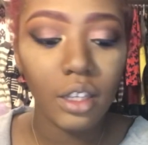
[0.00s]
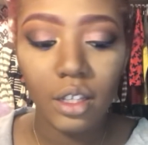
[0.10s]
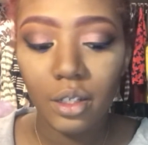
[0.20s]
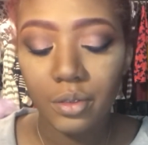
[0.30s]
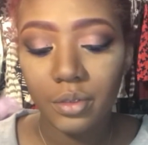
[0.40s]

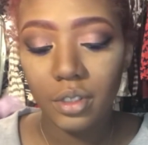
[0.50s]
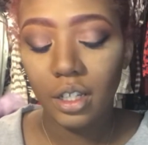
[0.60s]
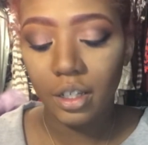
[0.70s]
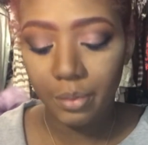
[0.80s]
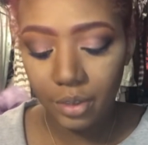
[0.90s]
Now,
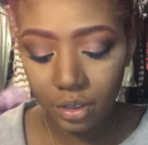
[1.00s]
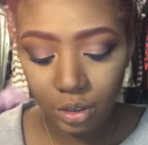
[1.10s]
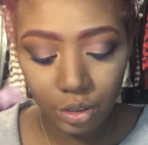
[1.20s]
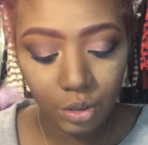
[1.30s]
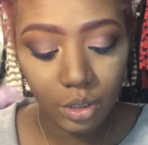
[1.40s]
I'm going
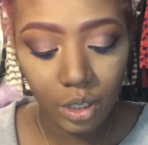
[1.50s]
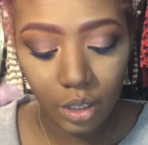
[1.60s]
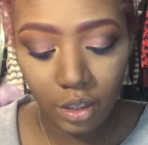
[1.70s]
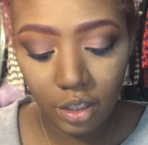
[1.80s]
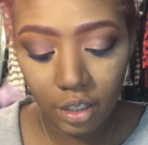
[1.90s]
to use
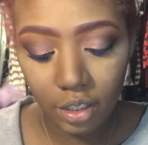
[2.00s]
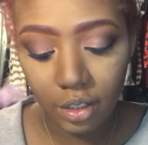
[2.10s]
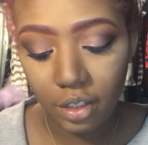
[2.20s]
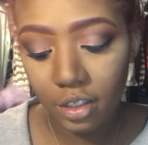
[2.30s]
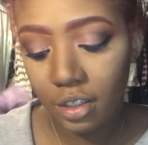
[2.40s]

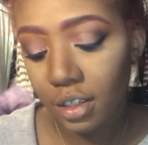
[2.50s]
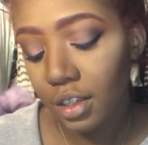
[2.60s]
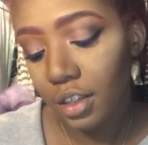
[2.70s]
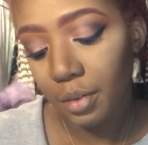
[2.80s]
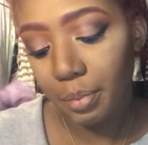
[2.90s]
the
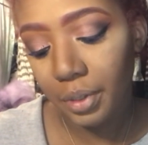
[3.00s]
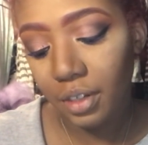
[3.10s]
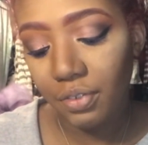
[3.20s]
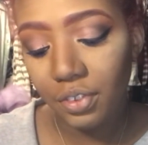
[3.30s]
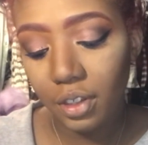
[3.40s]

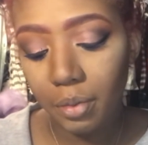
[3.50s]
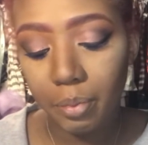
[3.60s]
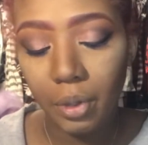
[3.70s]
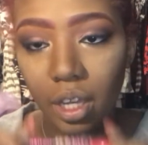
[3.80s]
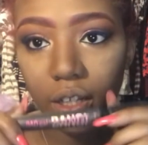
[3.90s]
Benefit
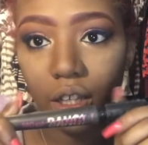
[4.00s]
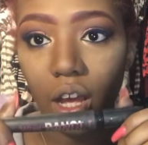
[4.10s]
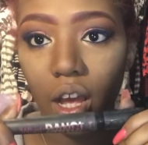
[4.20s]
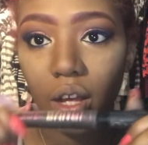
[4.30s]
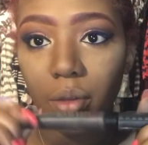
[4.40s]
Bad
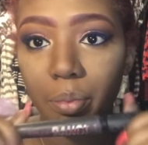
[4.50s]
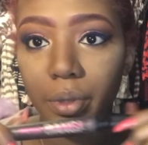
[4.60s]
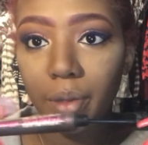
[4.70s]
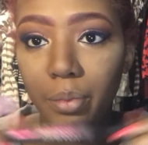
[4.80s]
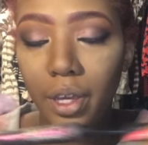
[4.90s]
Gal
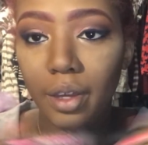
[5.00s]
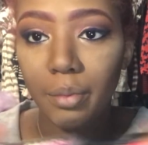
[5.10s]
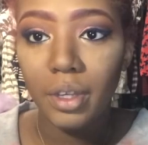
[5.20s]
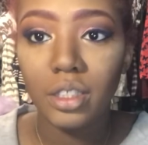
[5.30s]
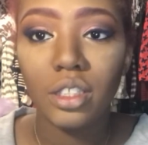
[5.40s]
Big
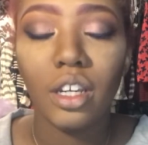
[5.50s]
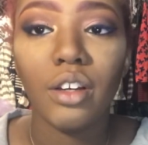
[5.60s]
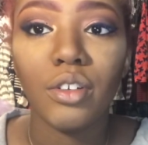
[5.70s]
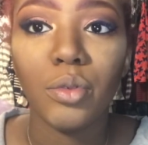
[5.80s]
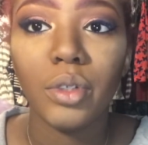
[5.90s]
Bang
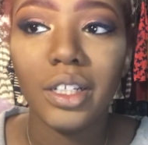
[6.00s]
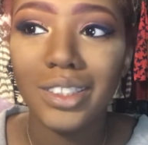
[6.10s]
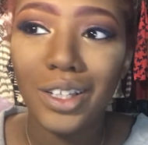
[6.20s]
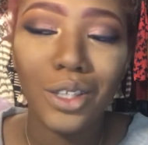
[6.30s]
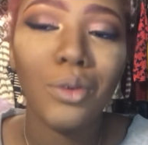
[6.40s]
Mascara. When I
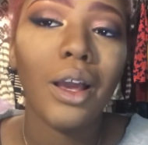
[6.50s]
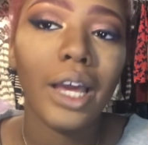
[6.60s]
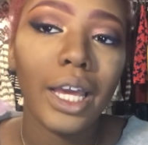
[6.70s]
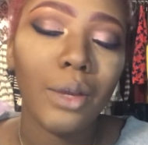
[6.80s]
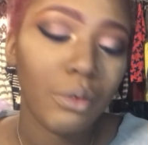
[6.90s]
tell you
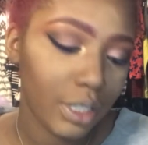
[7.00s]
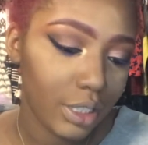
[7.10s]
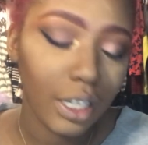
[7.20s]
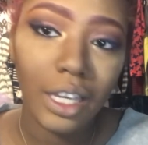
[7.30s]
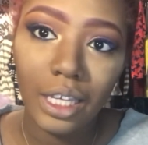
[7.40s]
I
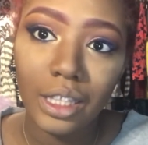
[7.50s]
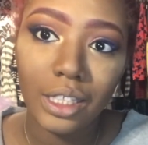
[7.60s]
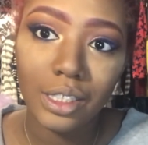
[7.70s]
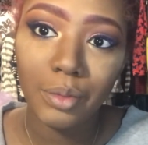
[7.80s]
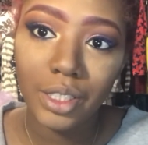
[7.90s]
wanted to hate
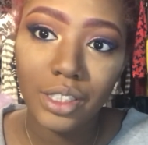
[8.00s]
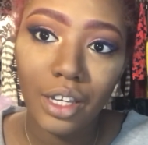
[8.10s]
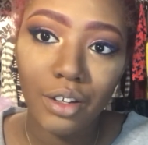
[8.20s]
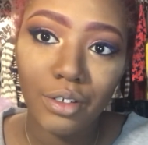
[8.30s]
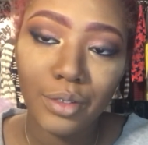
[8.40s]
this
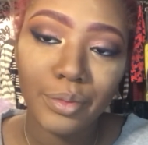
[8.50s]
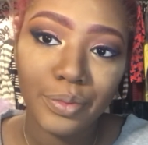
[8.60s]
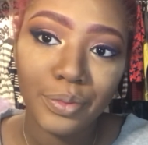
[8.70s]
mascara,